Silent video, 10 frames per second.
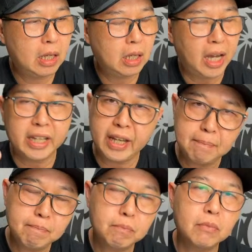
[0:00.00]

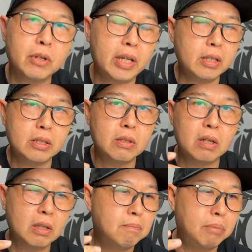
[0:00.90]
IEM, right? It's
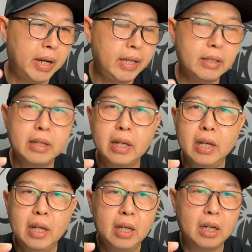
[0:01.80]
not bright,
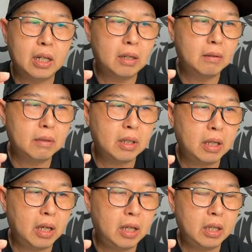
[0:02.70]
and
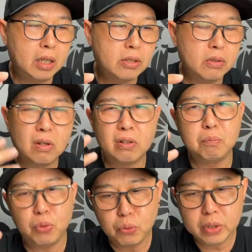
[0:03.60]
it's not
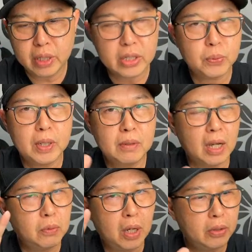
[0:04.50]
muted as well.
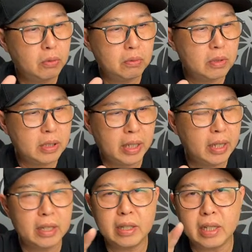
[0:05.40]
I don't say
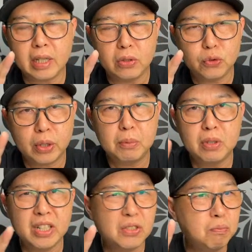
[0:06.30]
that the
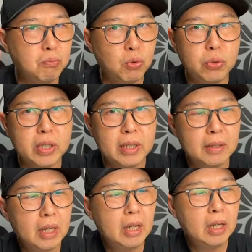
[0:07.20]
treble is muted.
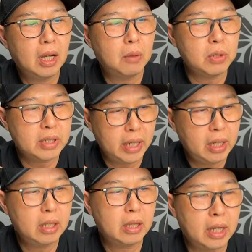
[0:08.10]
I would
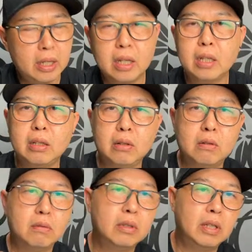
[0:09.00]
say that, you
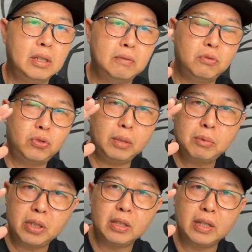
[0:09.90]
know, the
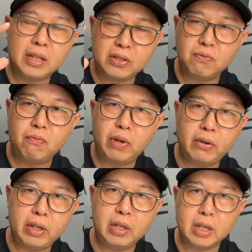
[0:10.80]
treble is
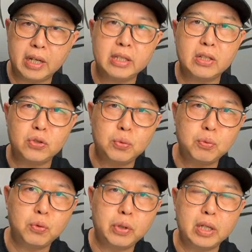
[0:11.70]
very nice and
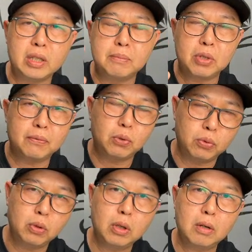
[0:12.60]
smooth in terms of the
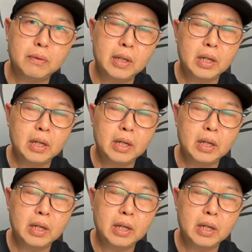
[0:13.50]
roll off,